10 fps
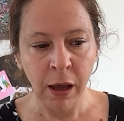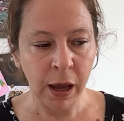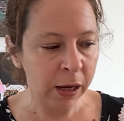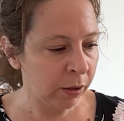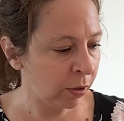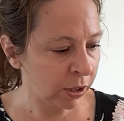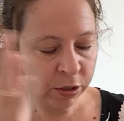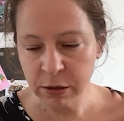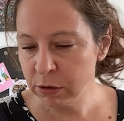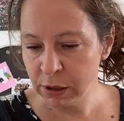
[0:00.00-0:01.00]
any
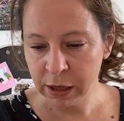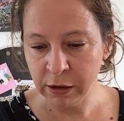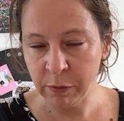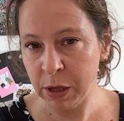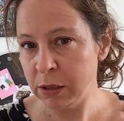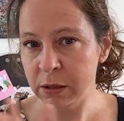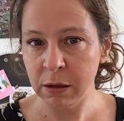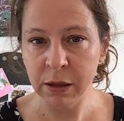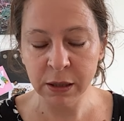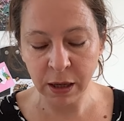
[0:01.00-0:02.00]
questions on any of my
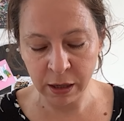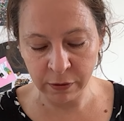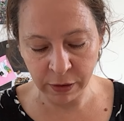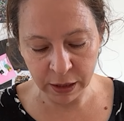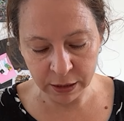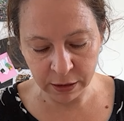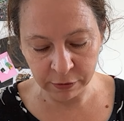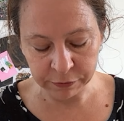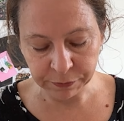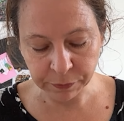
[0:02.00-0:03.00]
designs, any of that
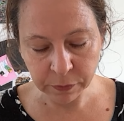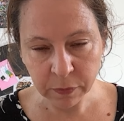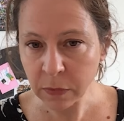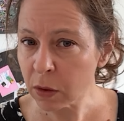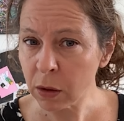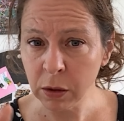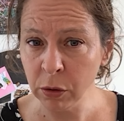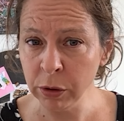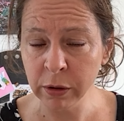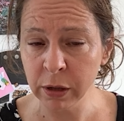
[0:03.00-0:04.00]
stuff.
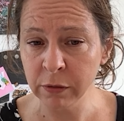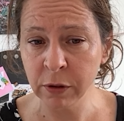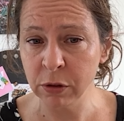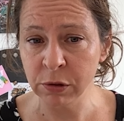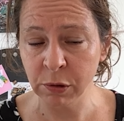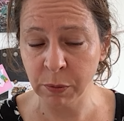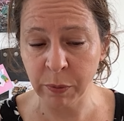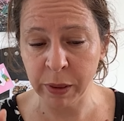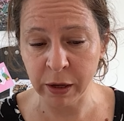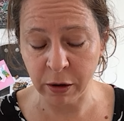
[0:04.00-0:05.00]
Or you can, of course, drop them in the